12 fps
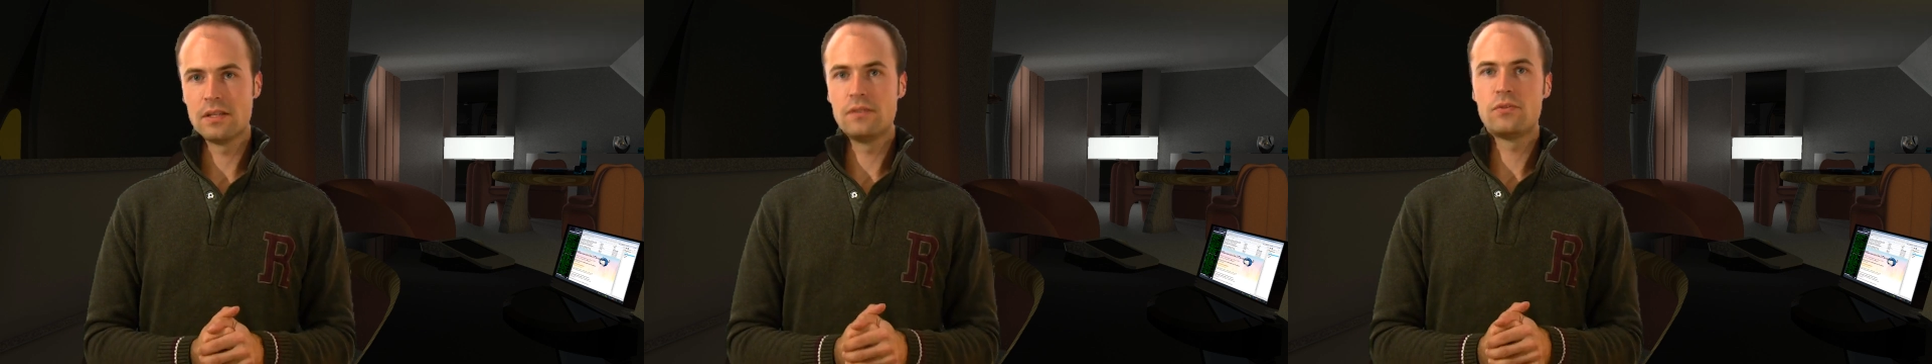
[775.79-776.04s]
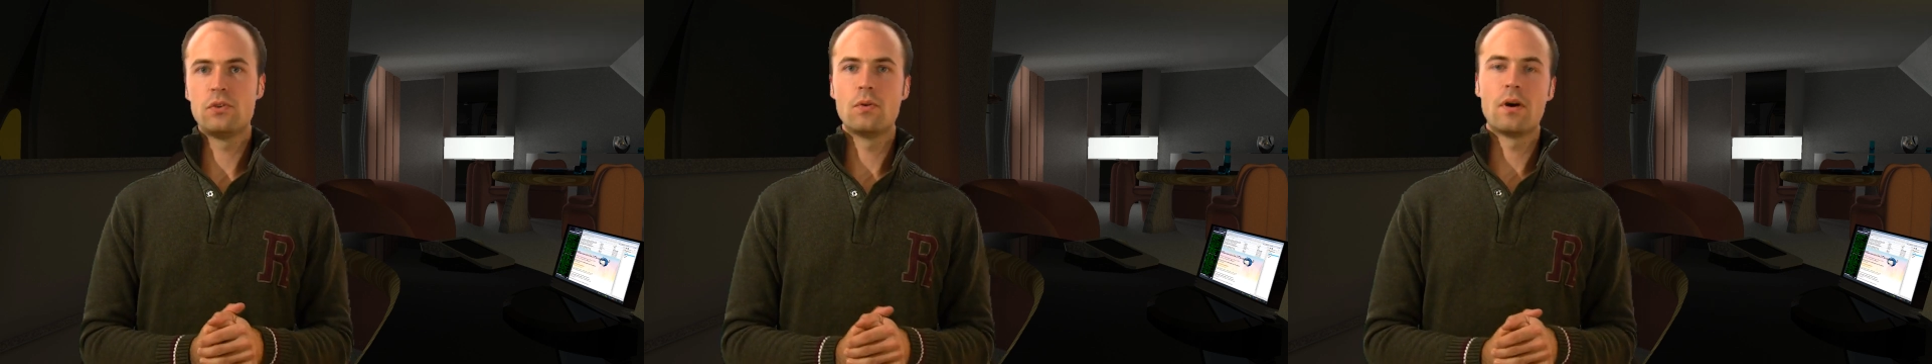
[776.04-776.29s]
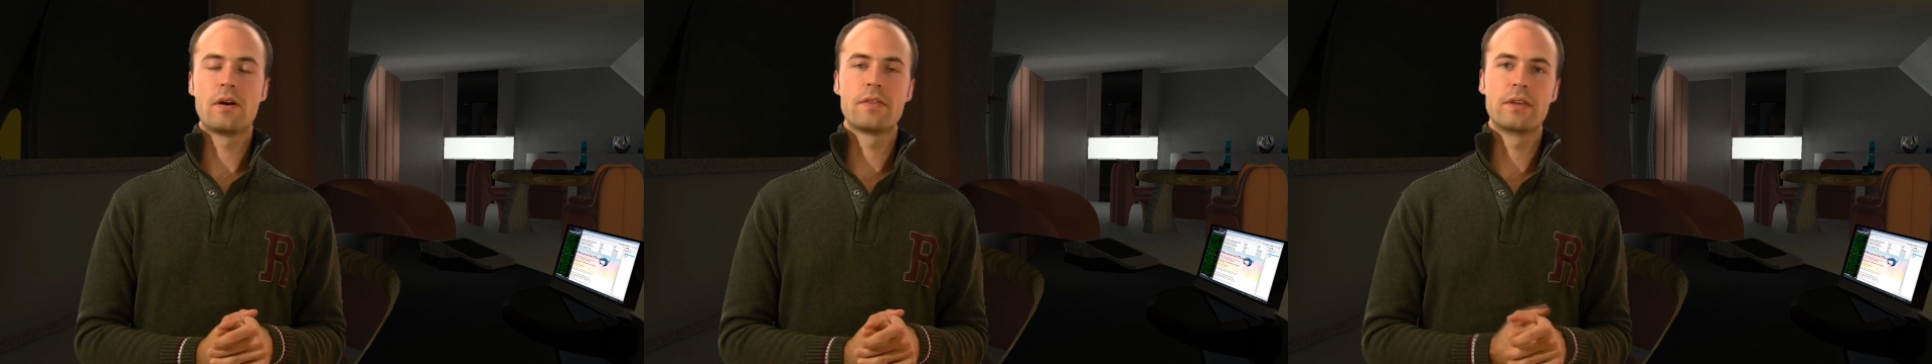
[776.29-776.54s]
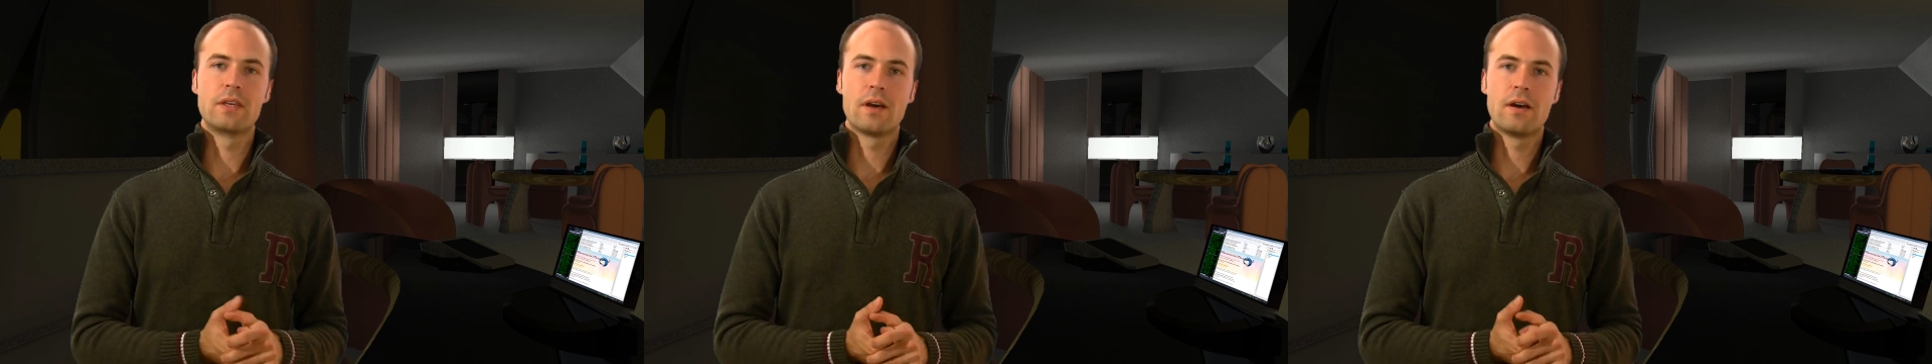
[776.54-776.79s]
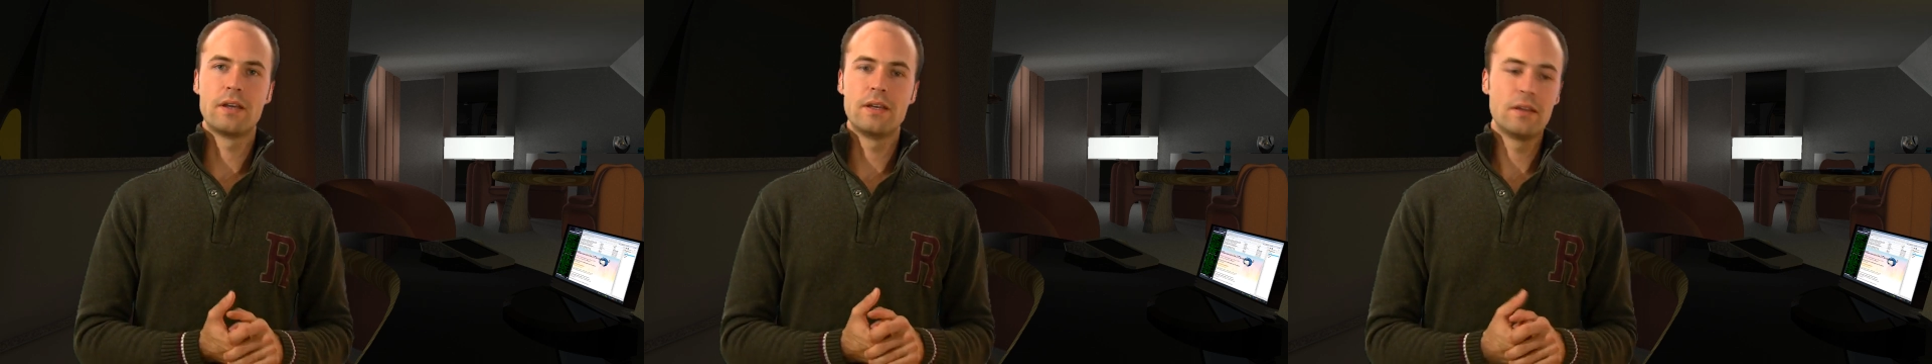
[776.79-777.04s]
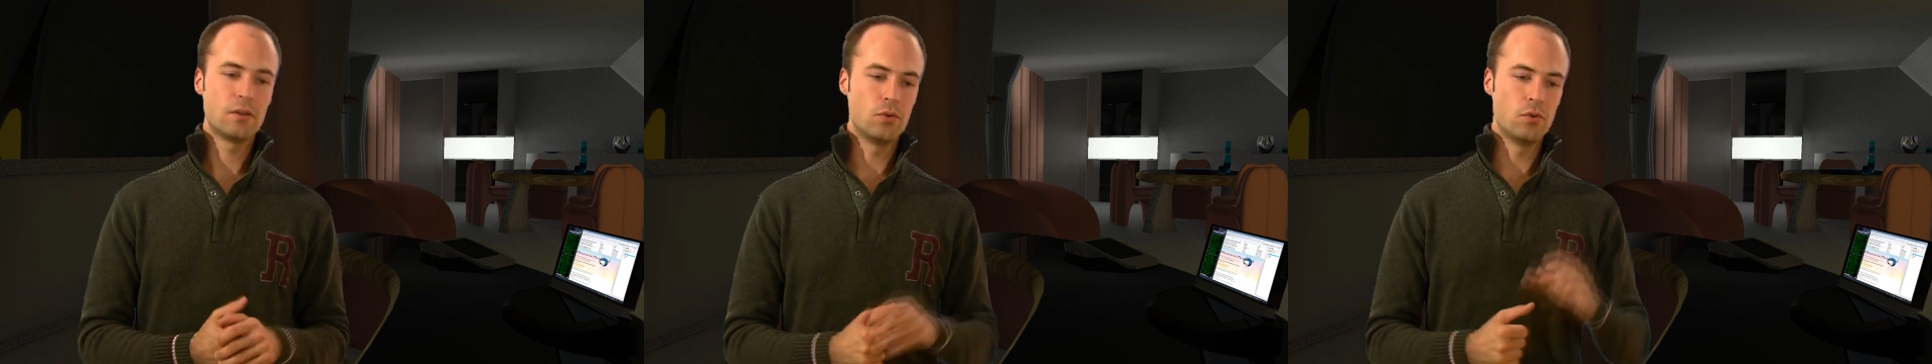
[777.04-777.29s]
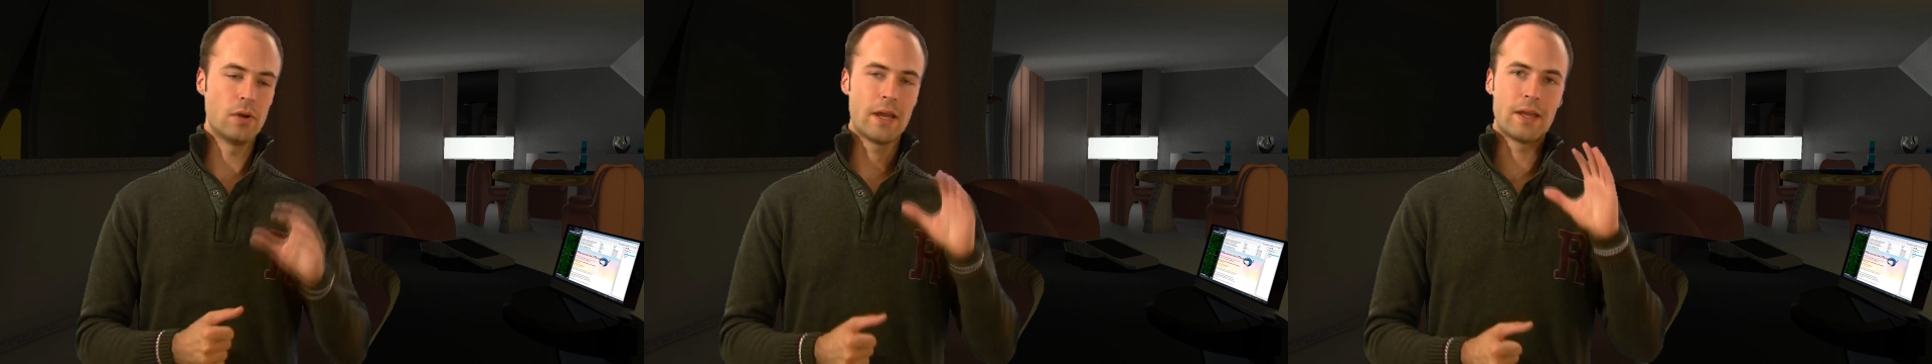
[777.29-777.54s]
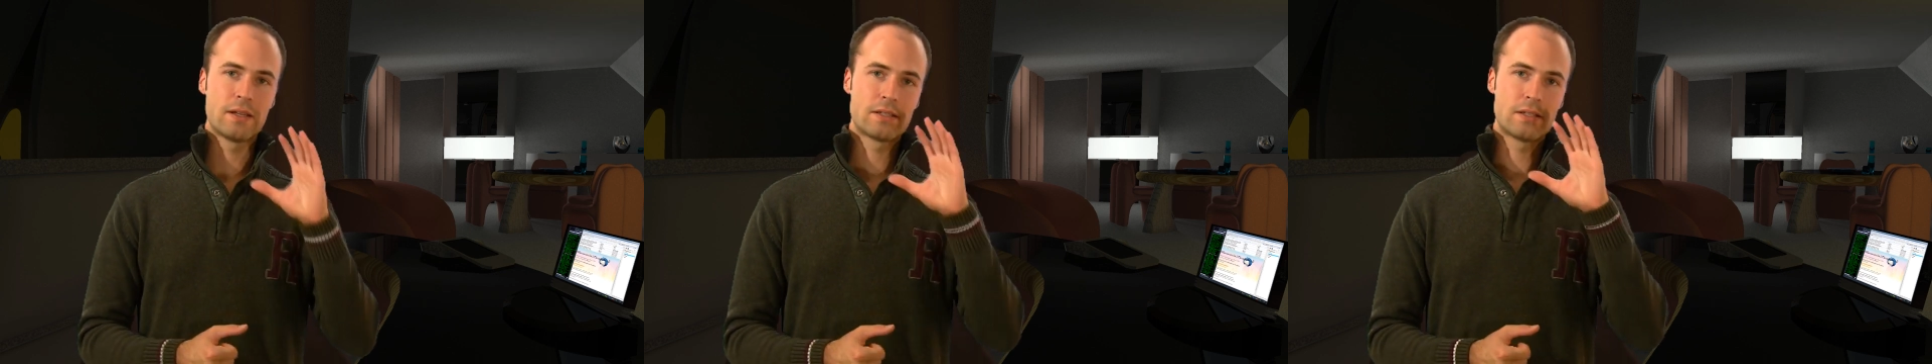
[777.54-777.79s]
if you are the guy who
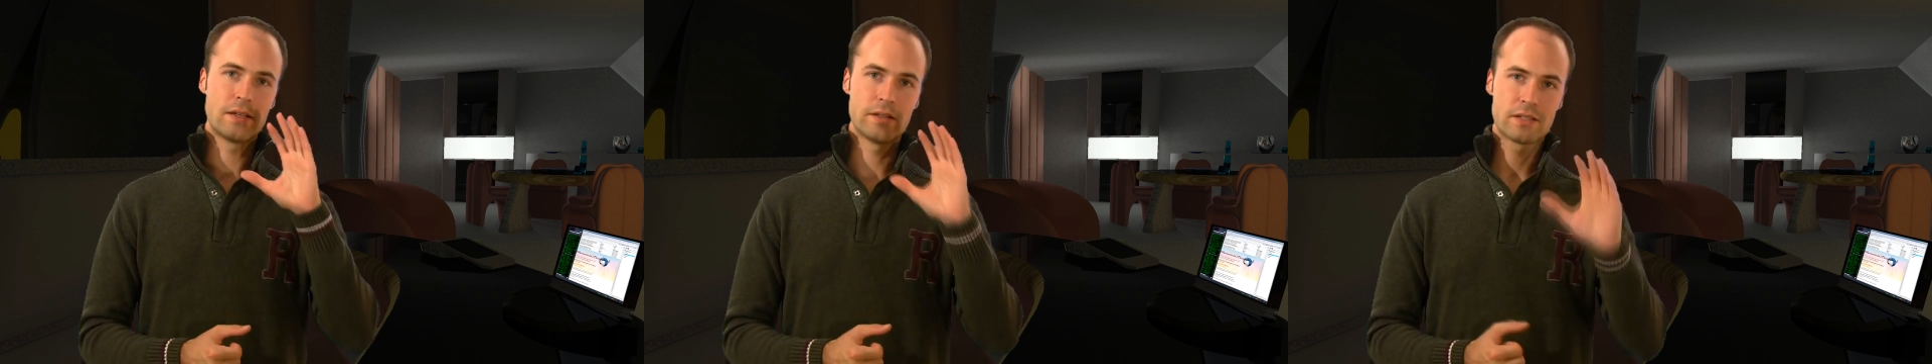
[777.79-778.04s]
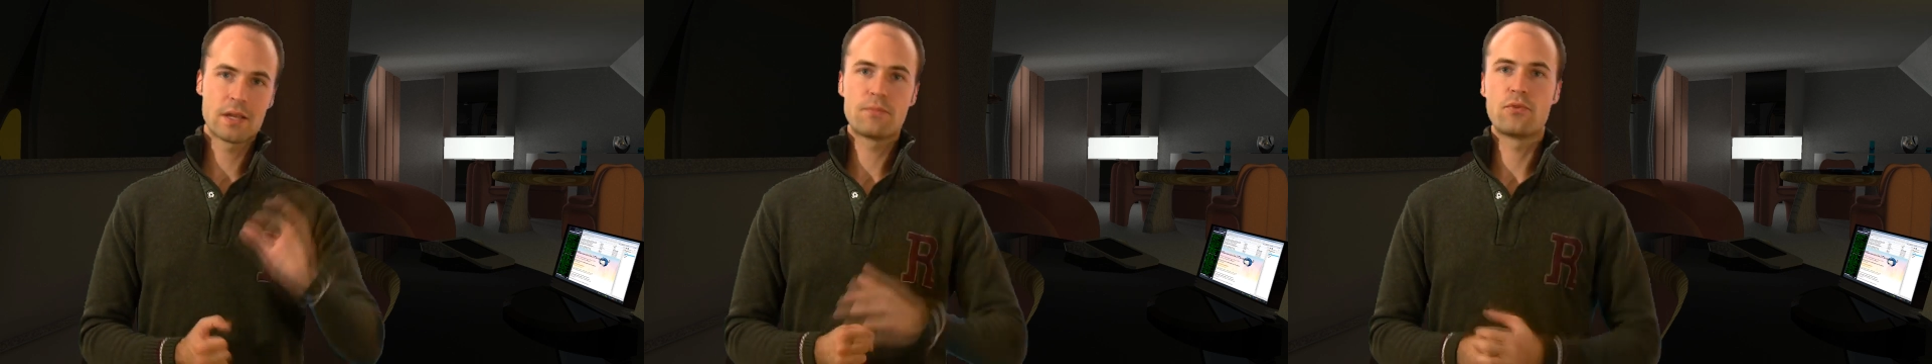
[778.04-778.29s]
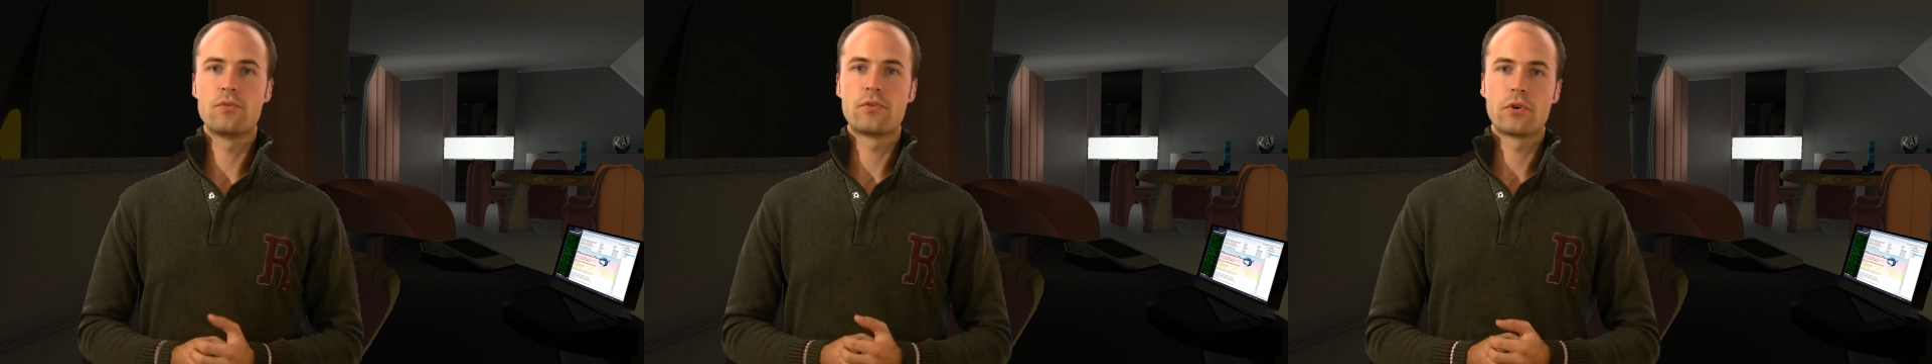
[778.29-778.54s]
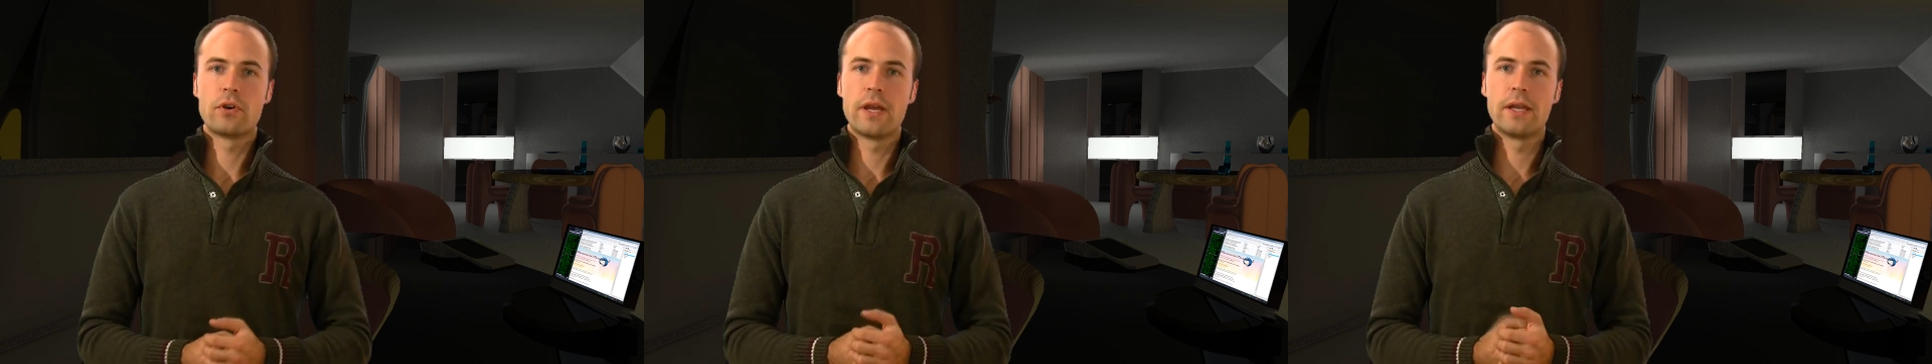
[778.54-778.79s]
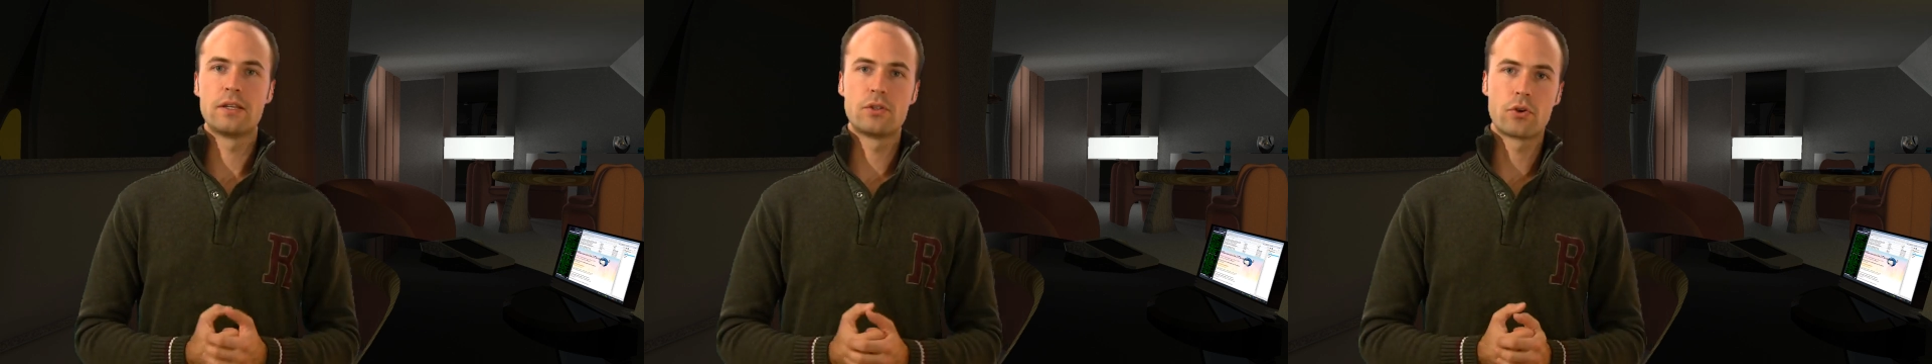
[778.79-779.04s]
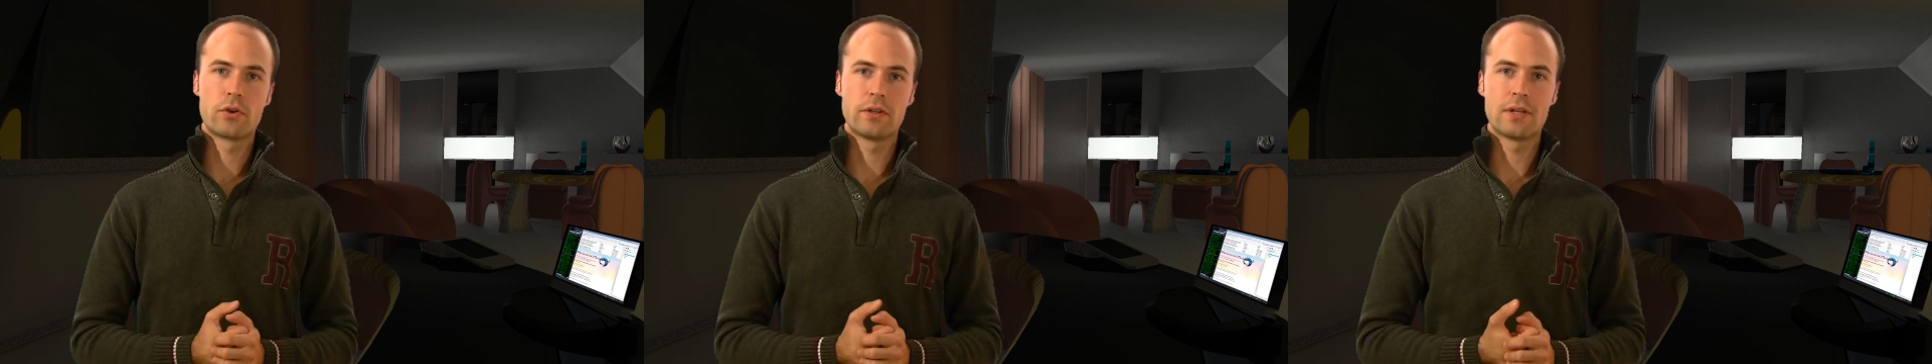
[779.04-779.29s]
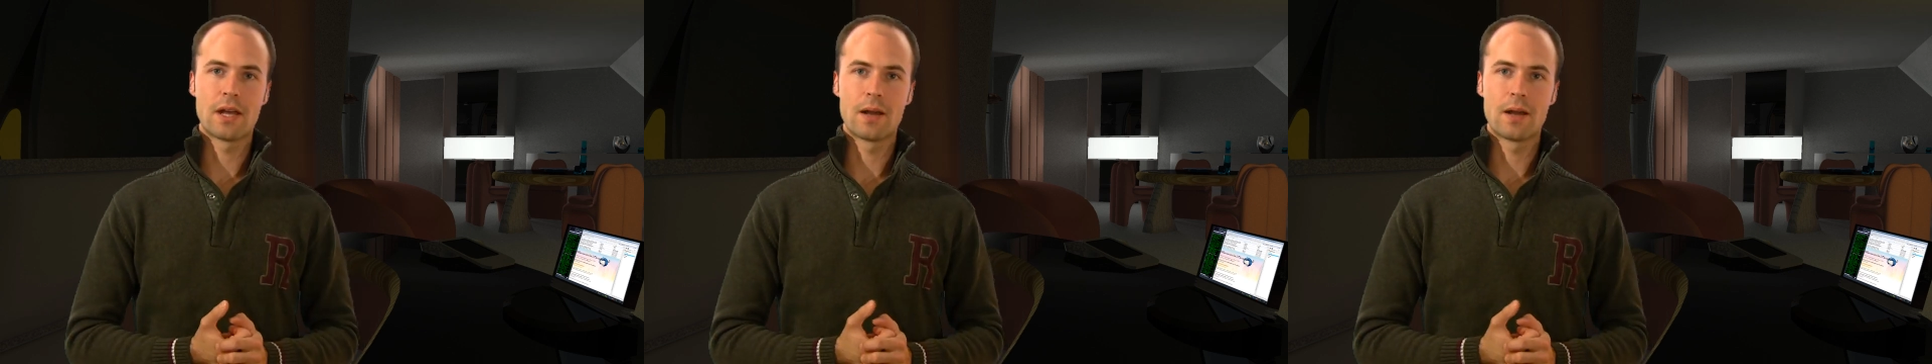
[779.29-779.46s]
has a subwoofer and turn it